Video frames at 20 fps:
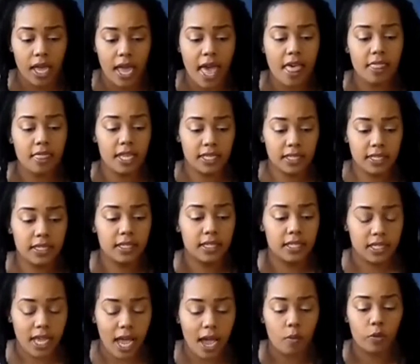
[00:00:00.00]
And this is
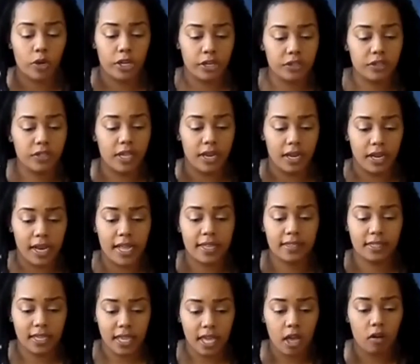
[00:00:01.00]
a time where you're setting
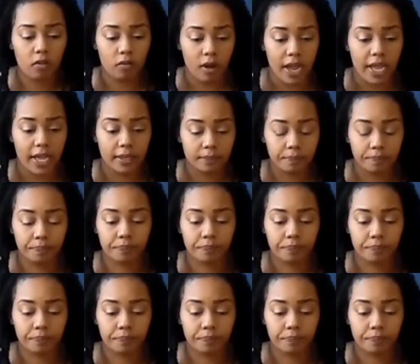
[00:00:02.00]
that scale right.